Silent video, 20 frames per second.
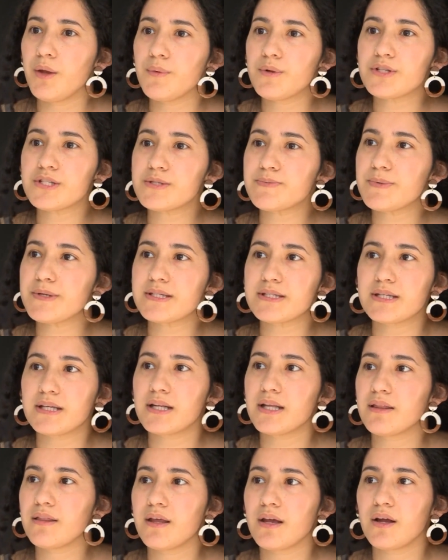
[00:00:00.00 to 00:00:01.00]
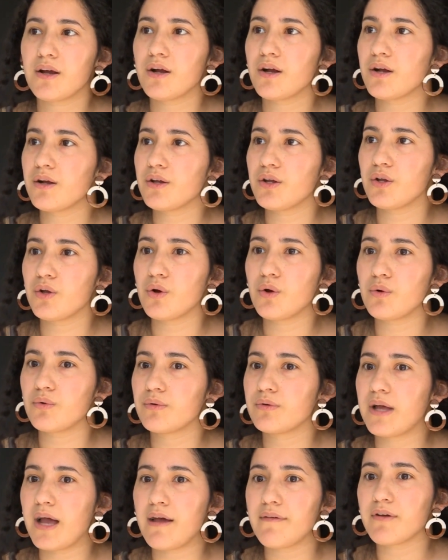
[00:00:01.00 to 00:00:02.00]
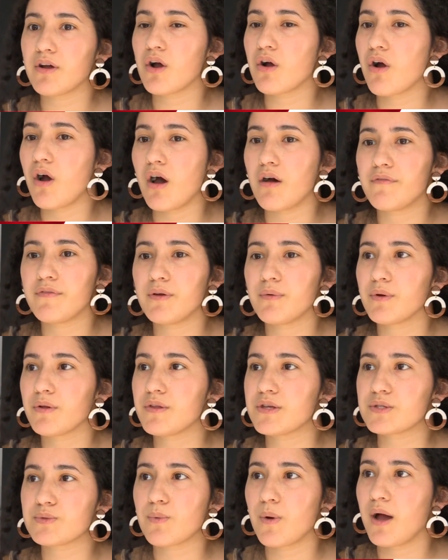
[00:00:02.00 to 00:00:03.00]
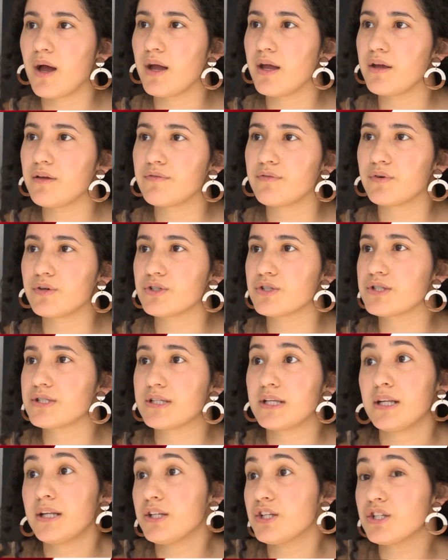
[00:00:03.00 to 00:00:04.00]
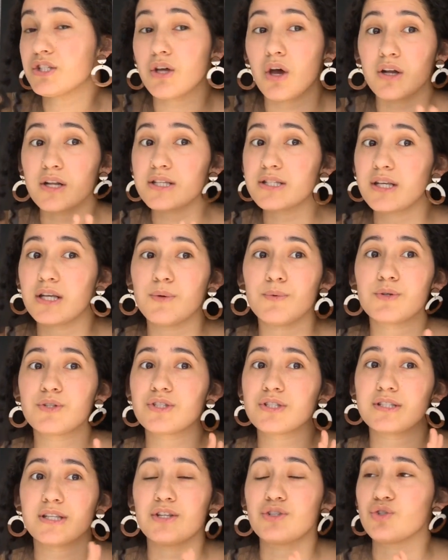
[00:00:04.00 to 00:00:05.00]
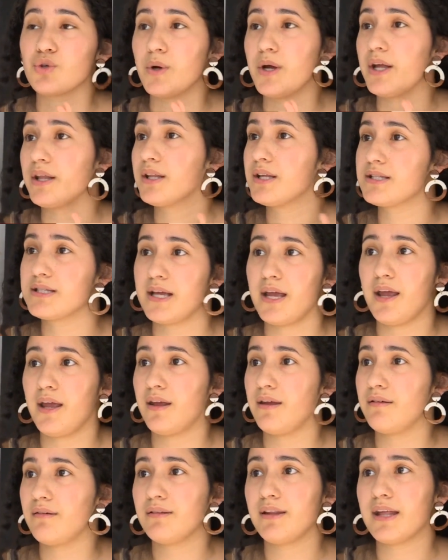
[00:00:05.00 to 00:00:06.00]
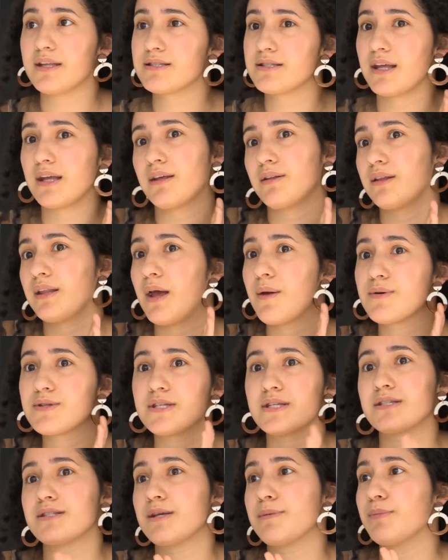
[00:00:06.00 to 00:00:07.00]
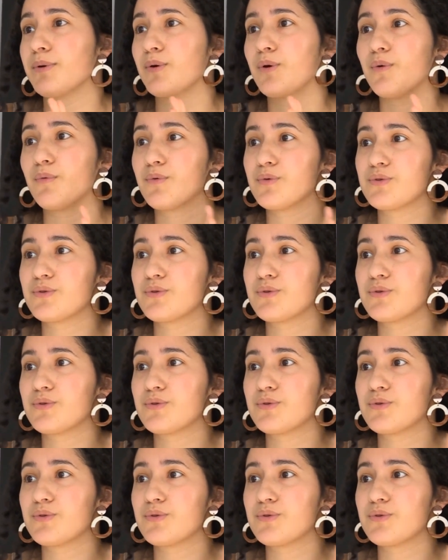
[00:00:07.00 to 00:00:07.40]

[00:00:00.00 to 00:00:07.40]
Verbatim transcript: he would just be sitting there, you know, having a coffee with his wife or just sitting. Just honestly, he was just enjoying the day. That's like, that was his typical